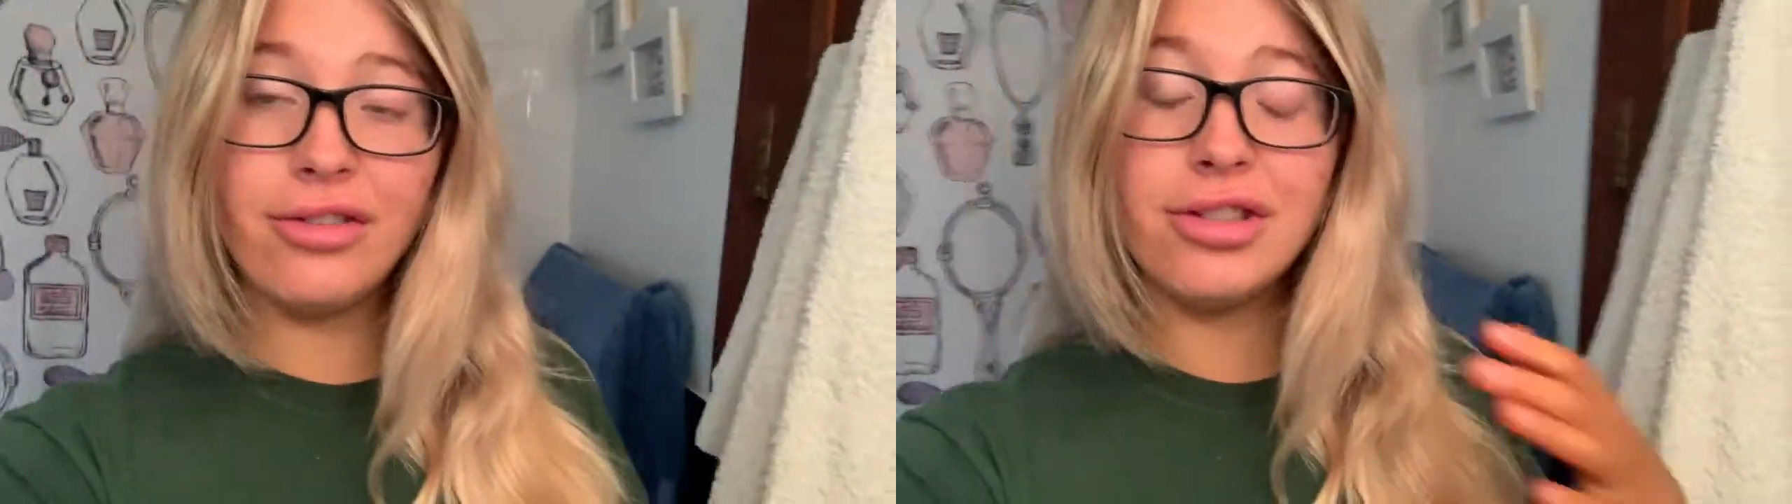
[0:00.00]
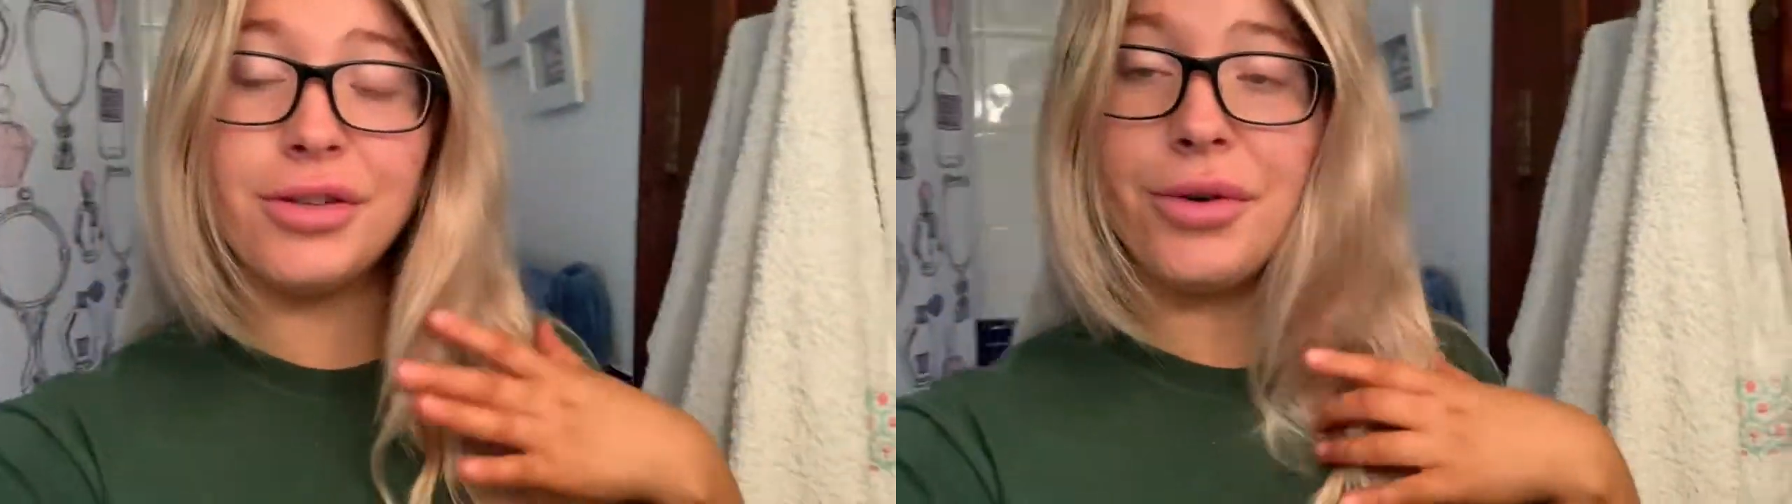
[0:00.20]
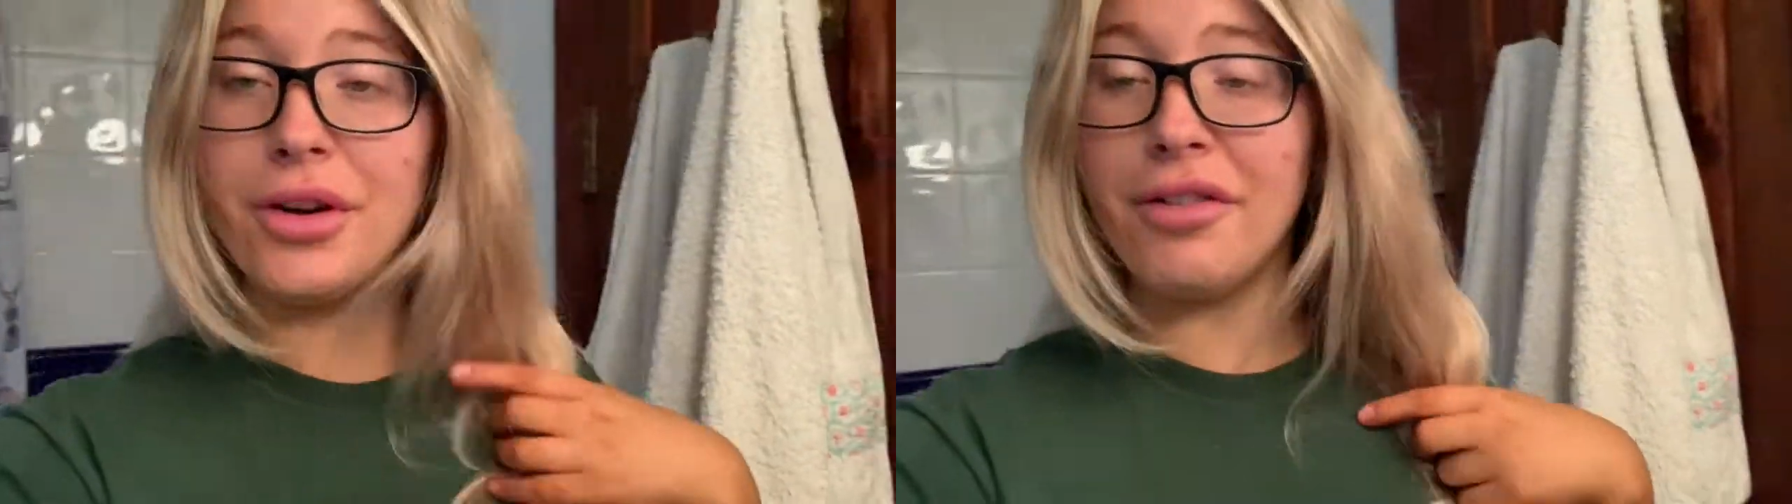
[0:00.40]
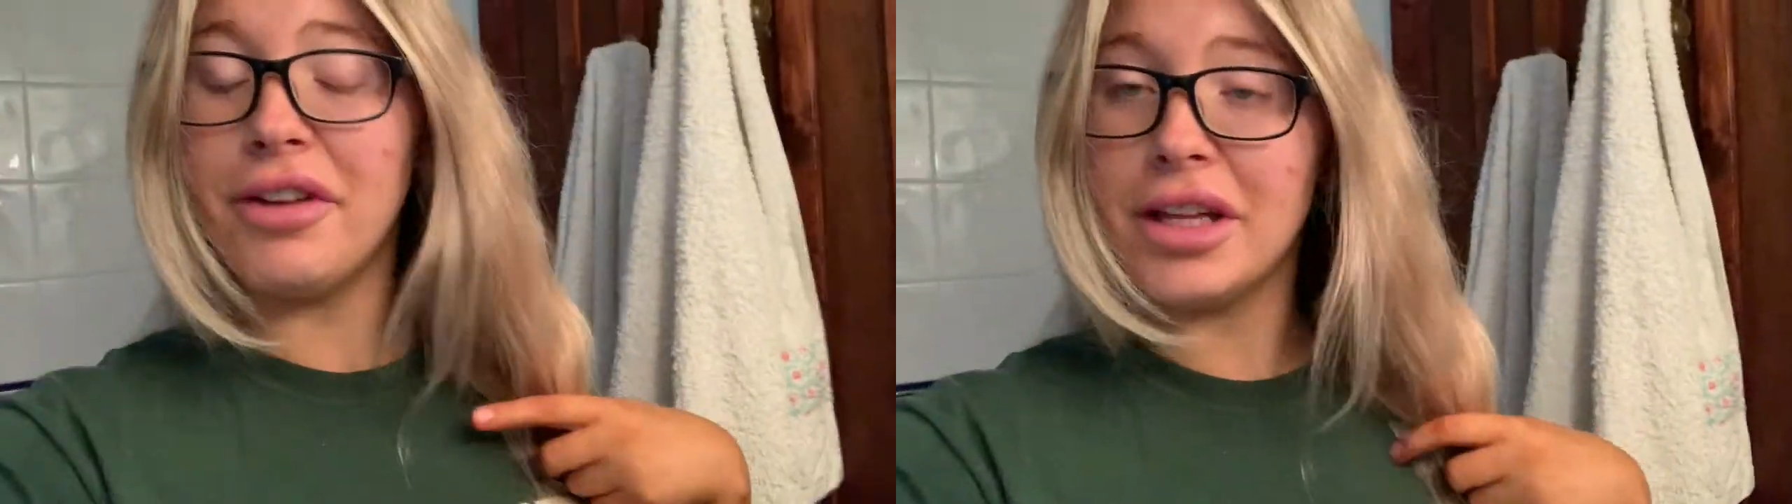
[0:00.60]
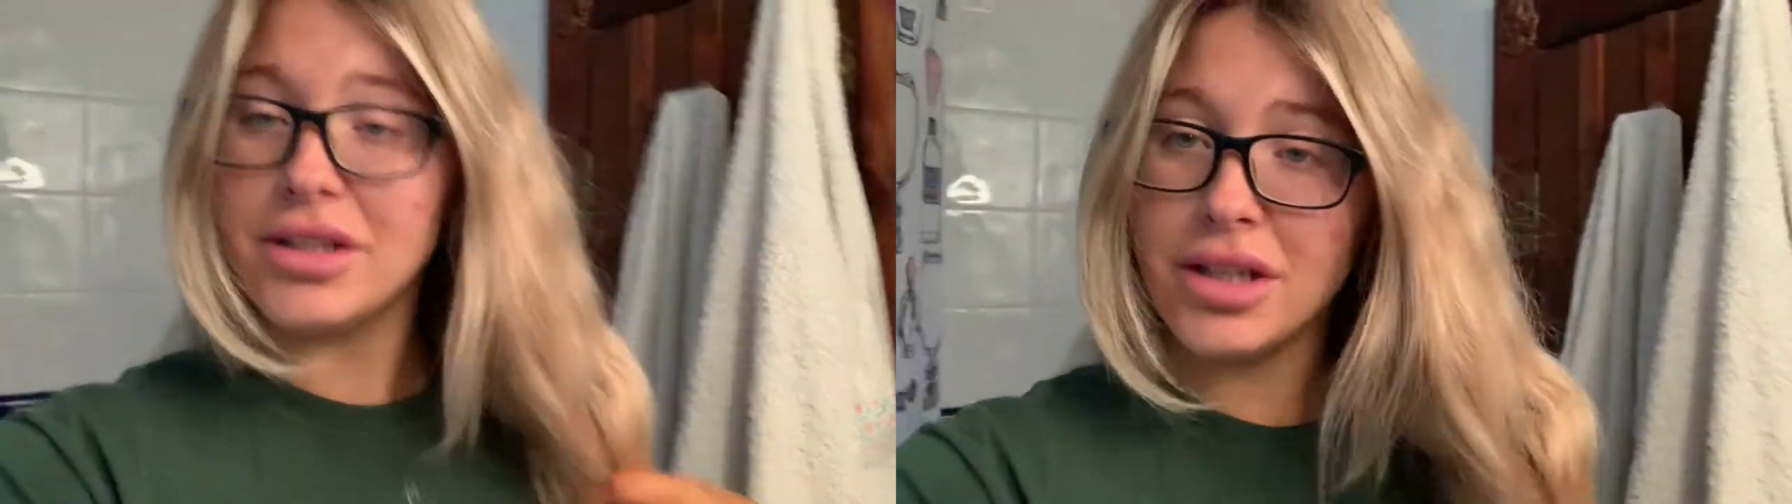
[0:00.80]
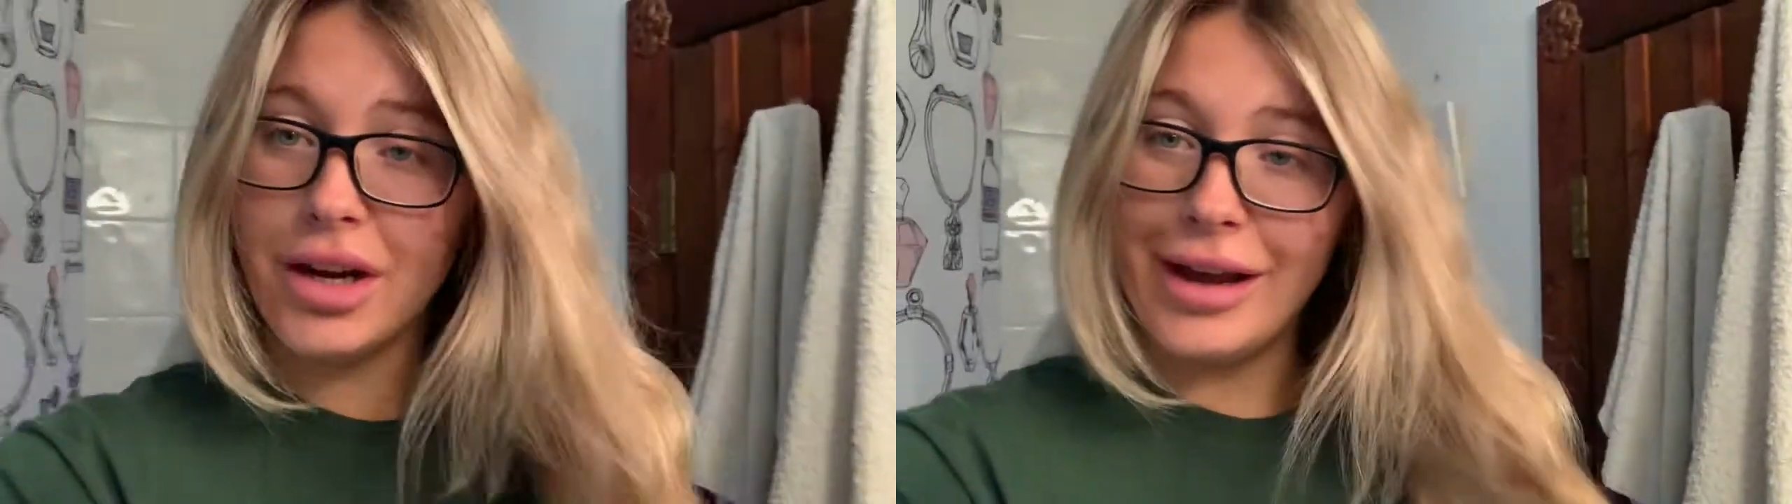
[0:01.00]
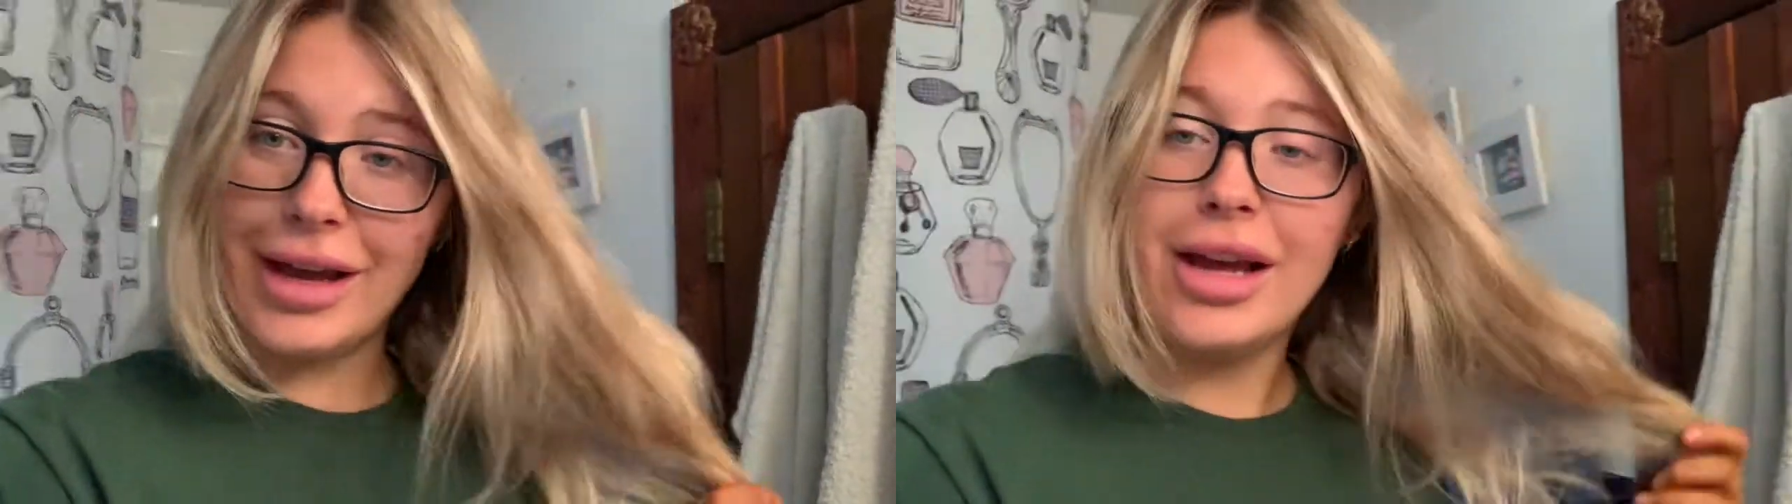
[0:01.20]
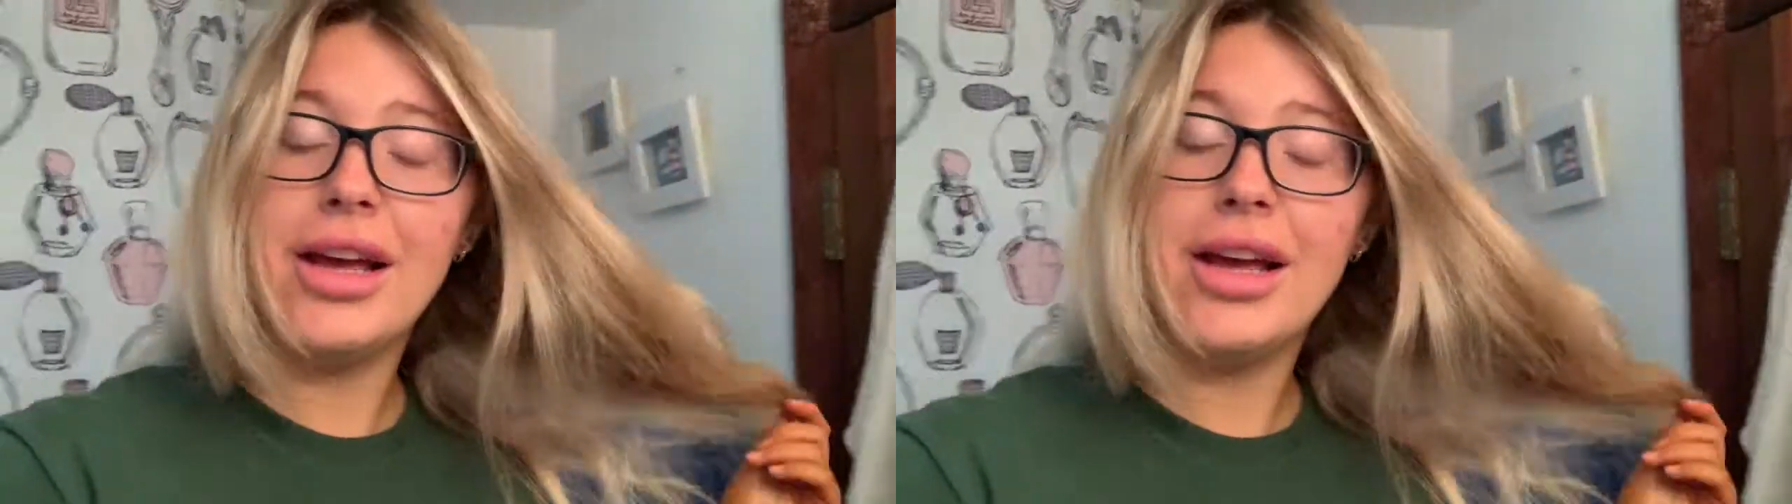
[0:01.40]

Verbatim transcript: or two on I think tonight